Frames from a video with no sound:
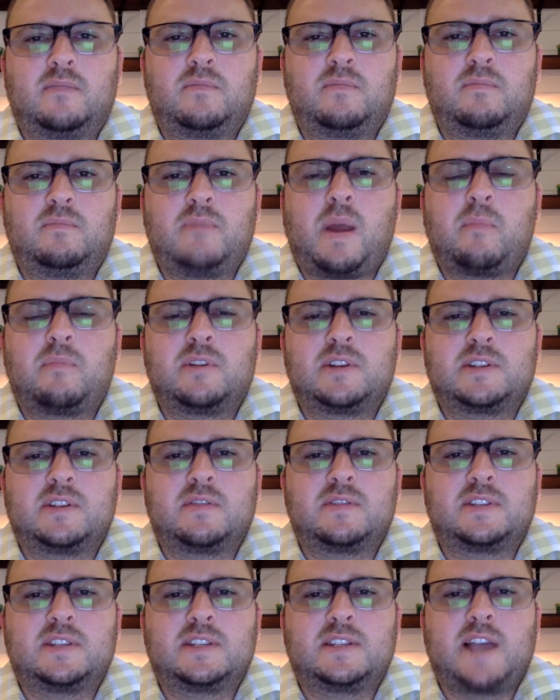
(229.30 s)
members
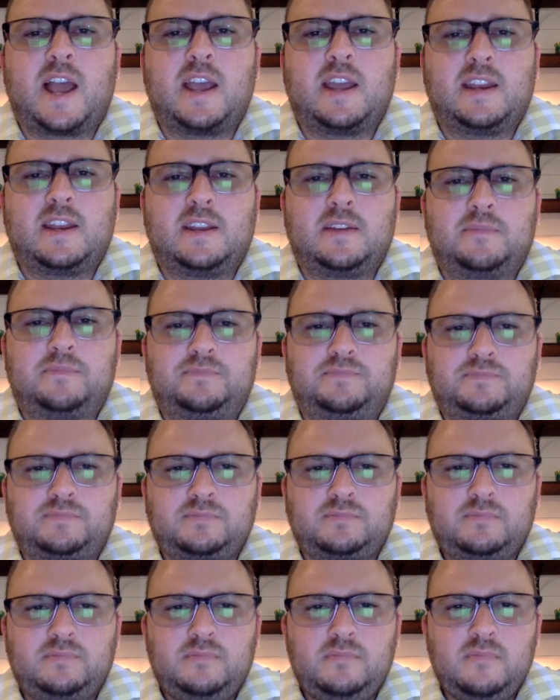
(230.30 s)
of society.
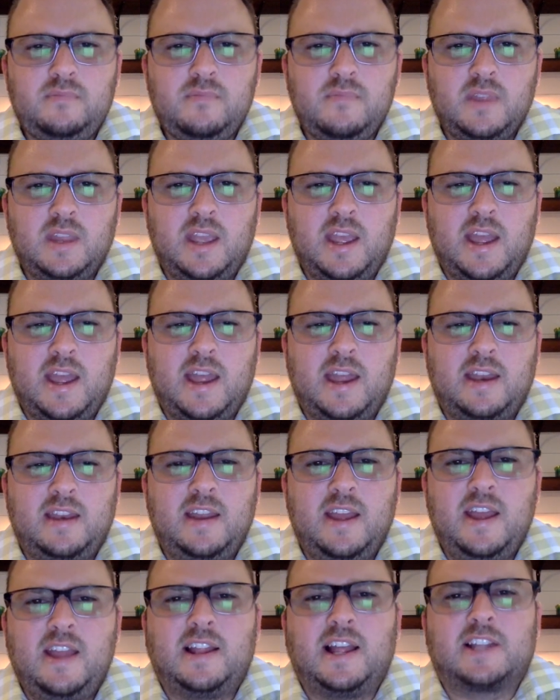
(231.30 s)

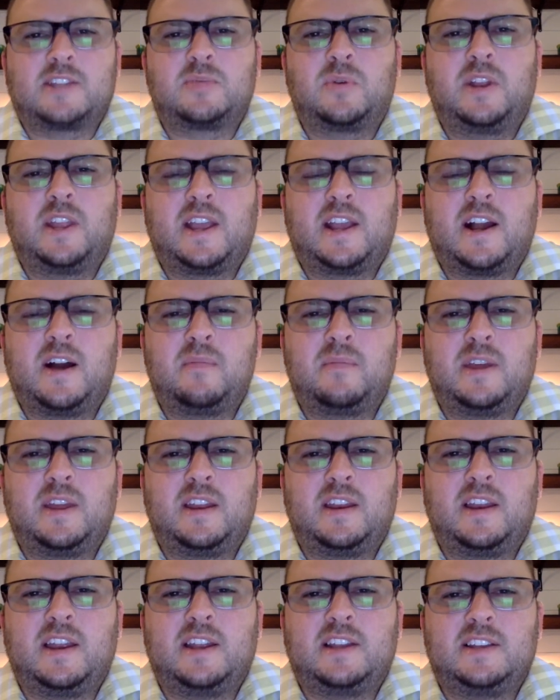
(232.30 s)
And that's where they come in.